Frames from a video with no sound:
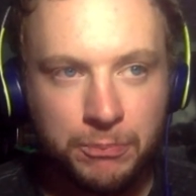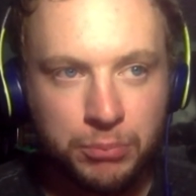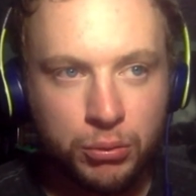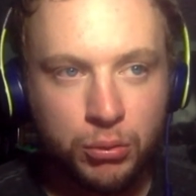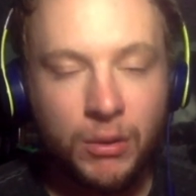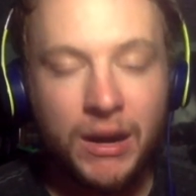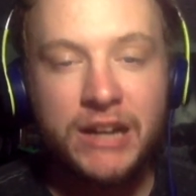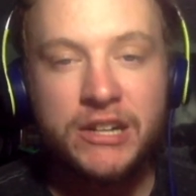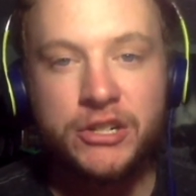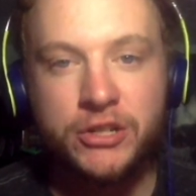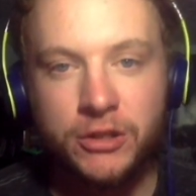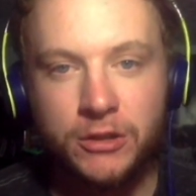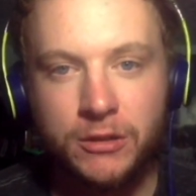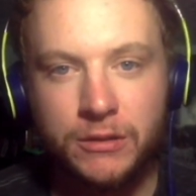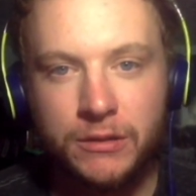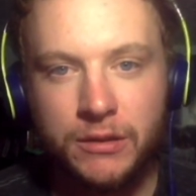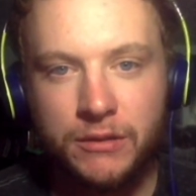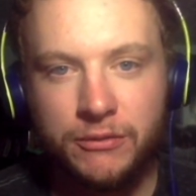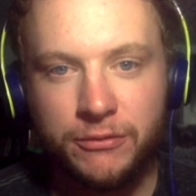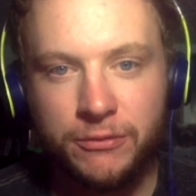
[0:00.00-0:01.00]

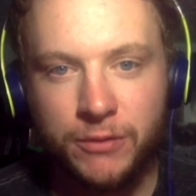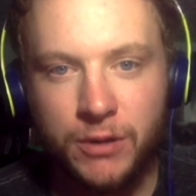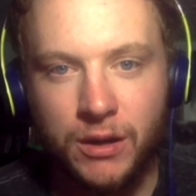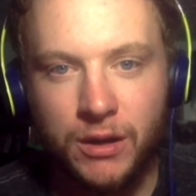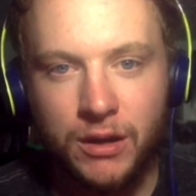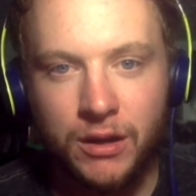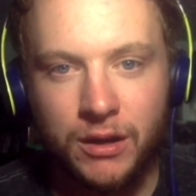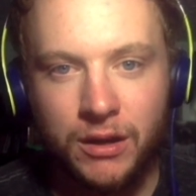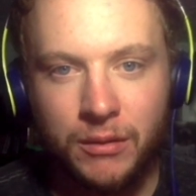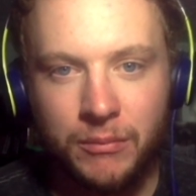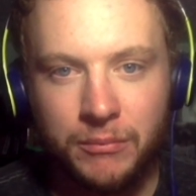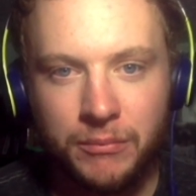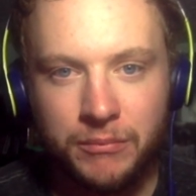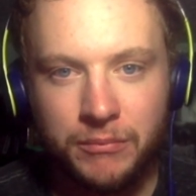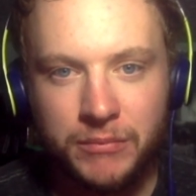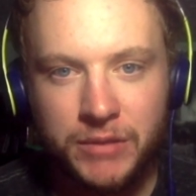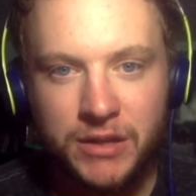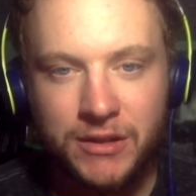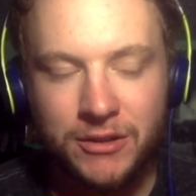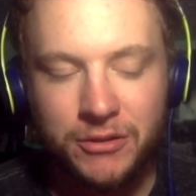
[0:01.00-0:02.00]
pressure
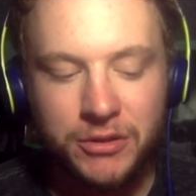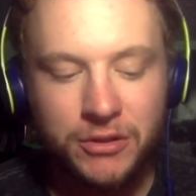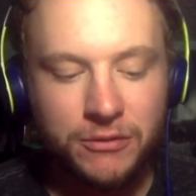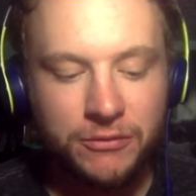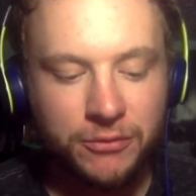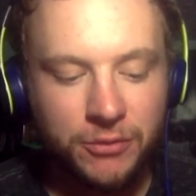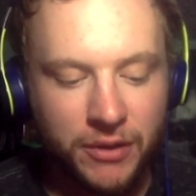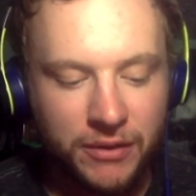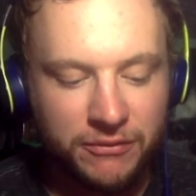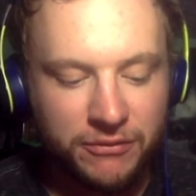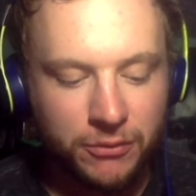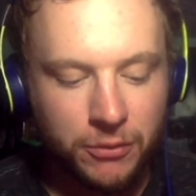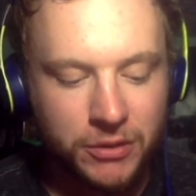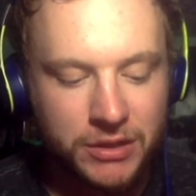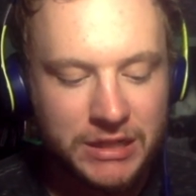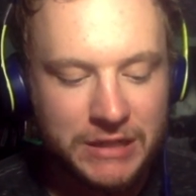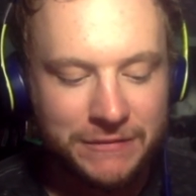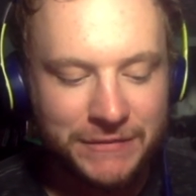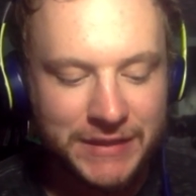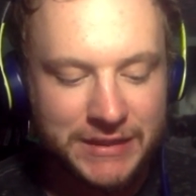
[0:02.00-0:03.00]
from, you know, your front
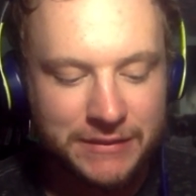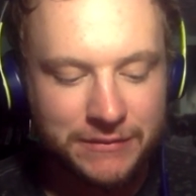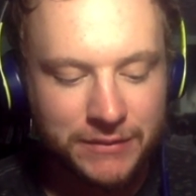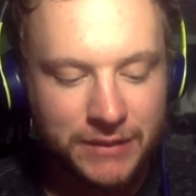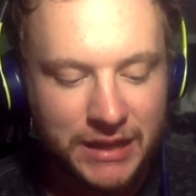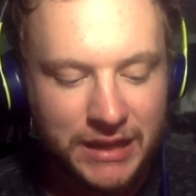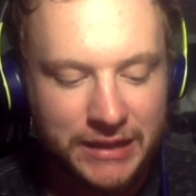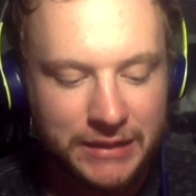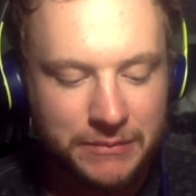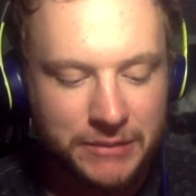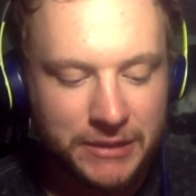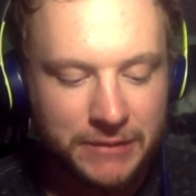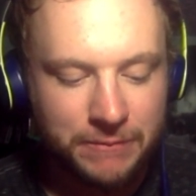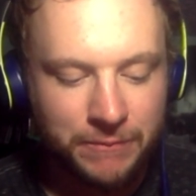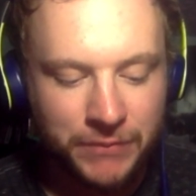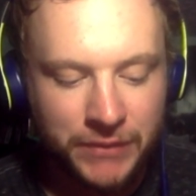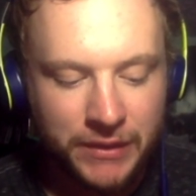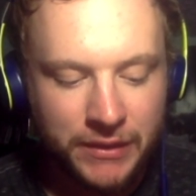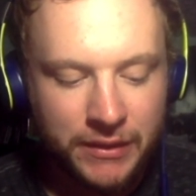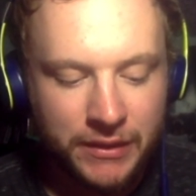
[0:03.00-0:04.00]
four defensive
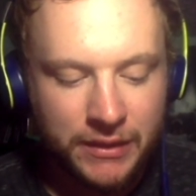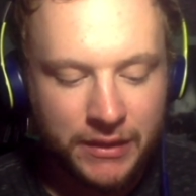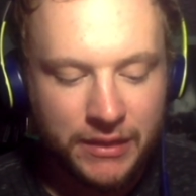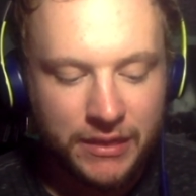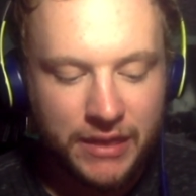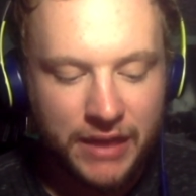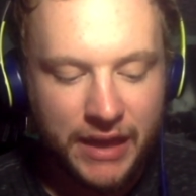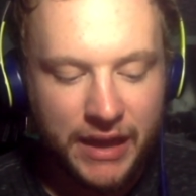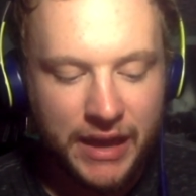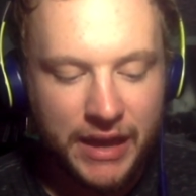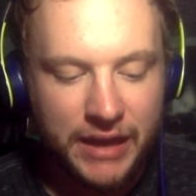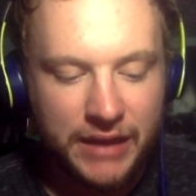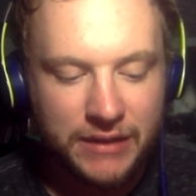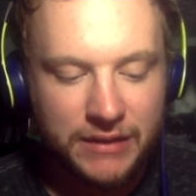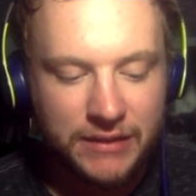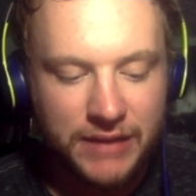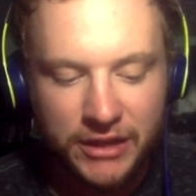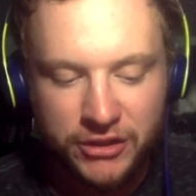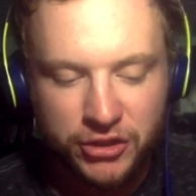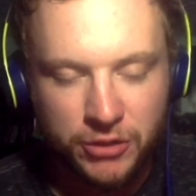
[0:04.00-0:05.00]
linemen,
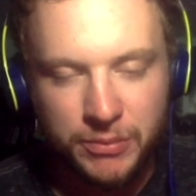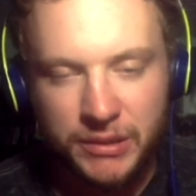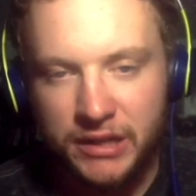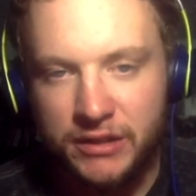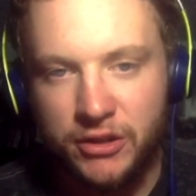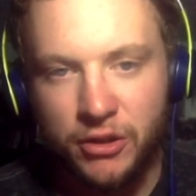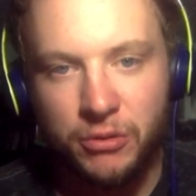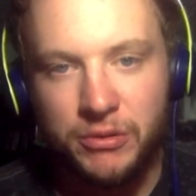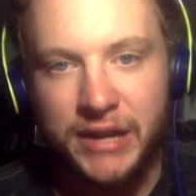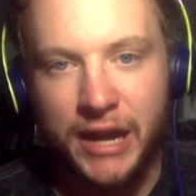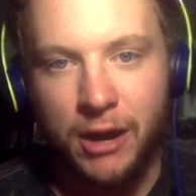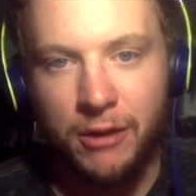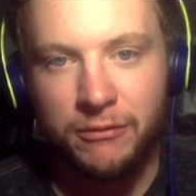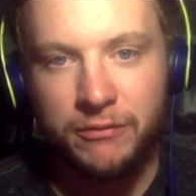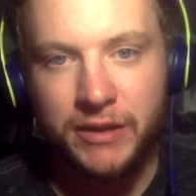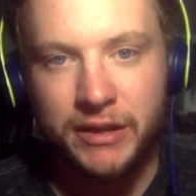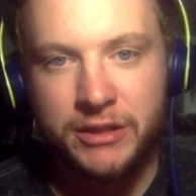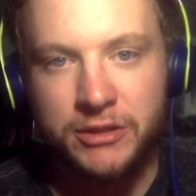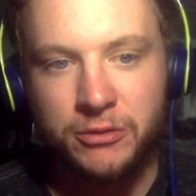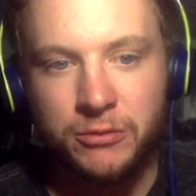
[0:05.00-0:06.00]
then that should be a no
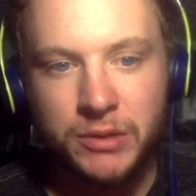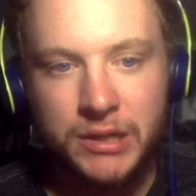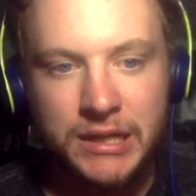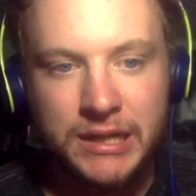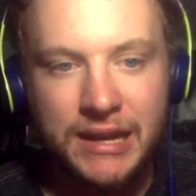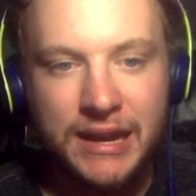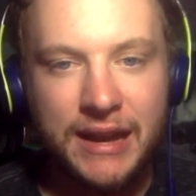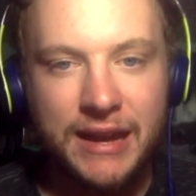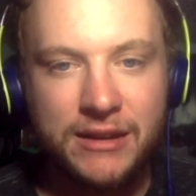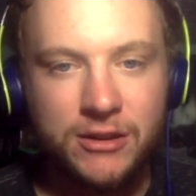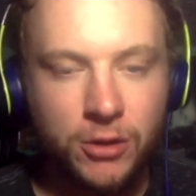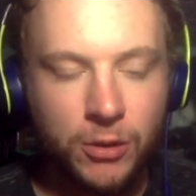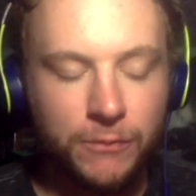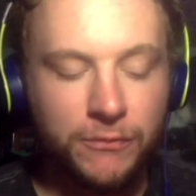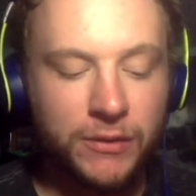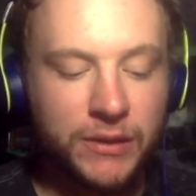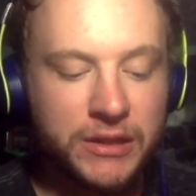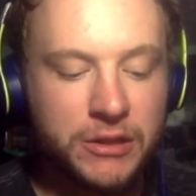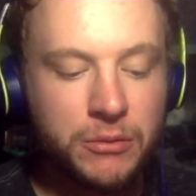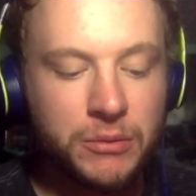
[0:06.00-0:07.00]
doubt victory. And
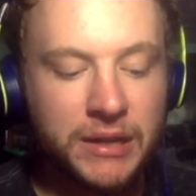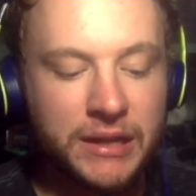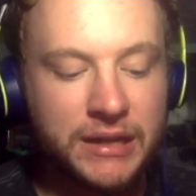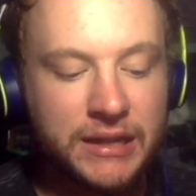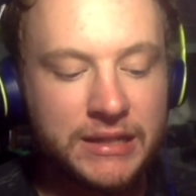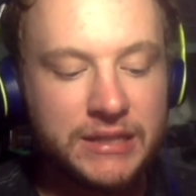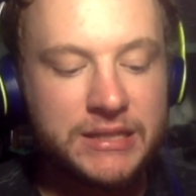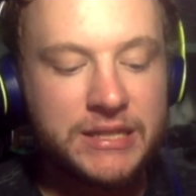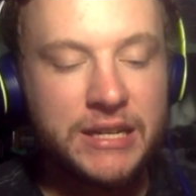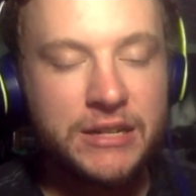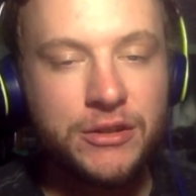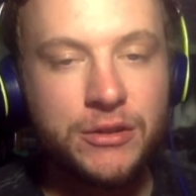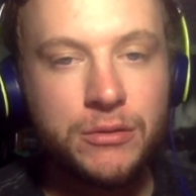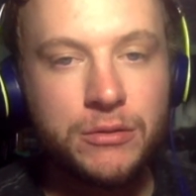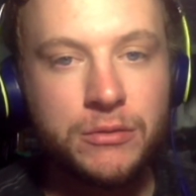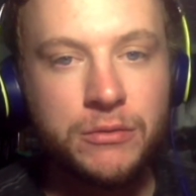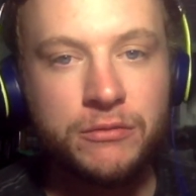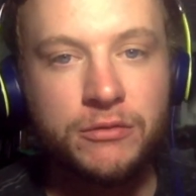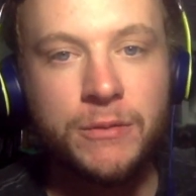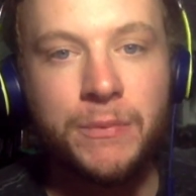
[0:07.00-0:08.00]
hopefully you can
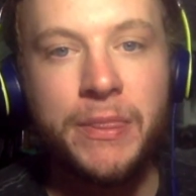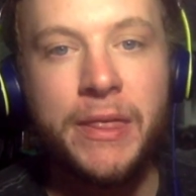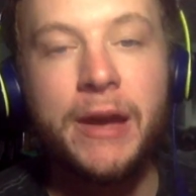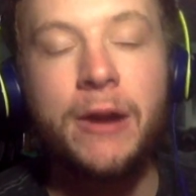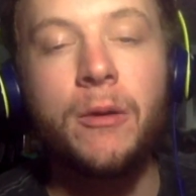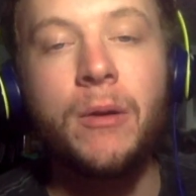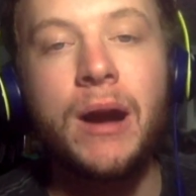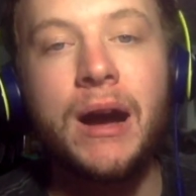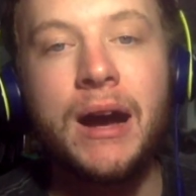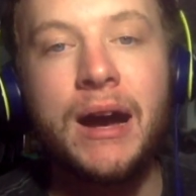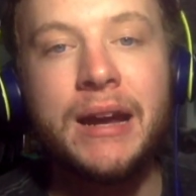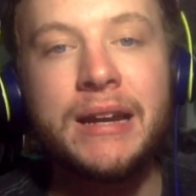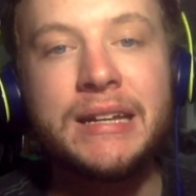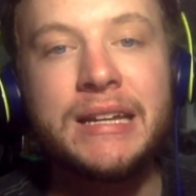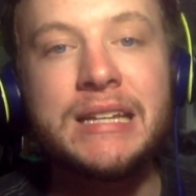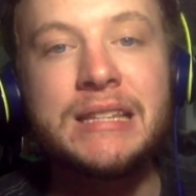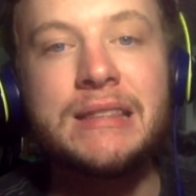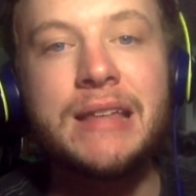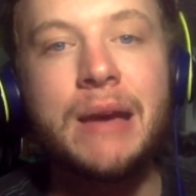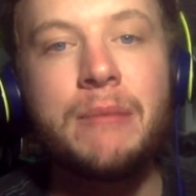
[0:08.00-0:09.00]
continue from there on,
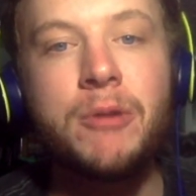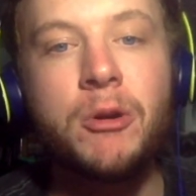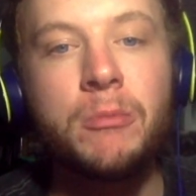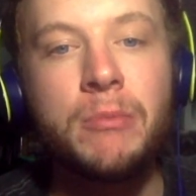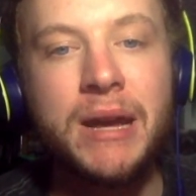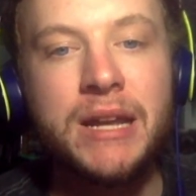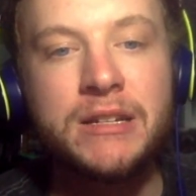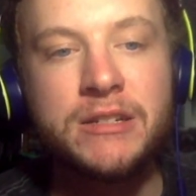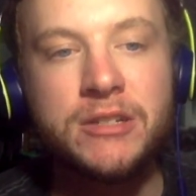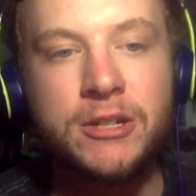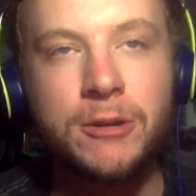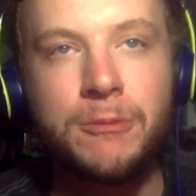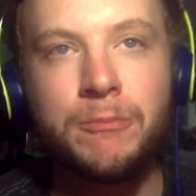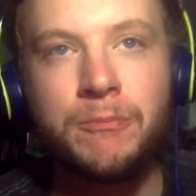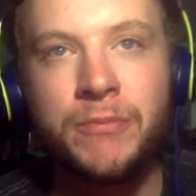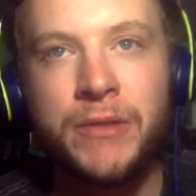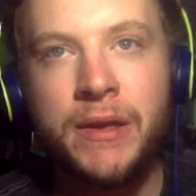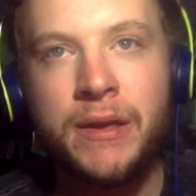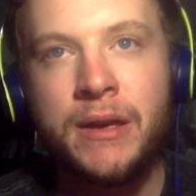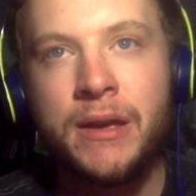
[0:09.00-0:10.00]
get that
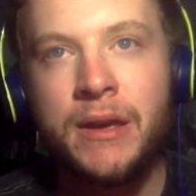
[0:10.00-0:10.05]
momentum,